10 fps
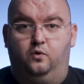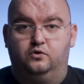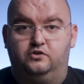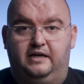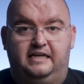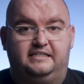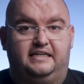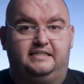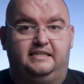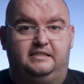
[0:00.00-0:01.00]
also has an
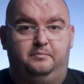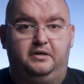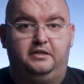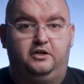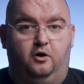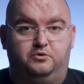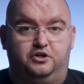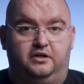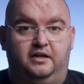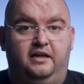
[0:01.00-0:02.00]
accessibility
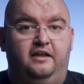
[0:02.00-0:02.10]
option